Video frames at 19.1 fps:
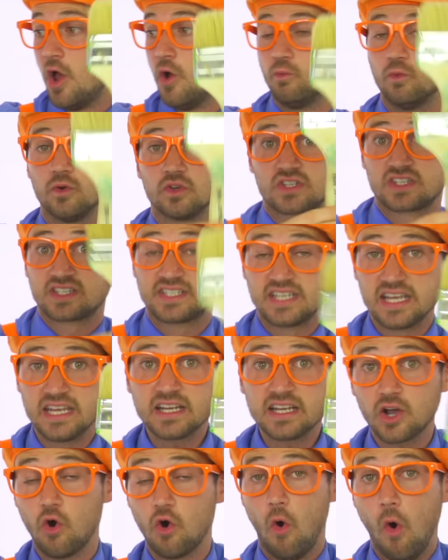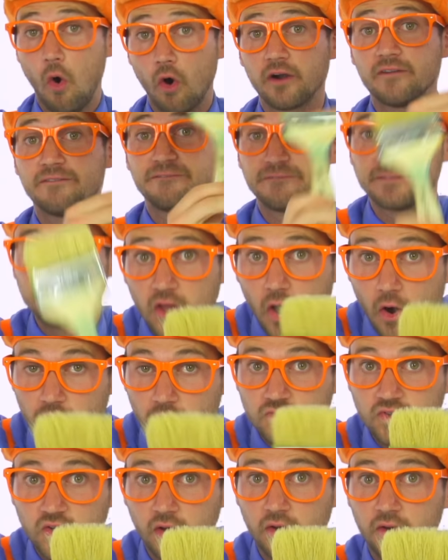will sink or
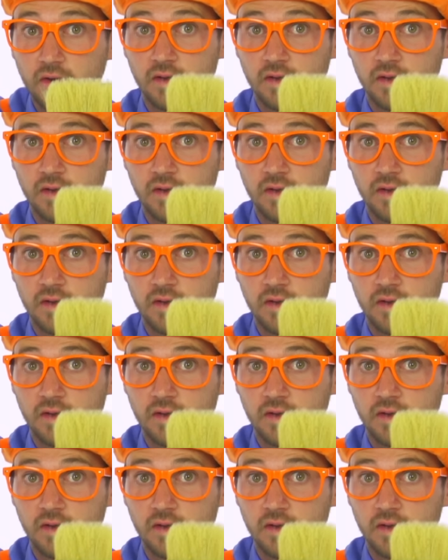float?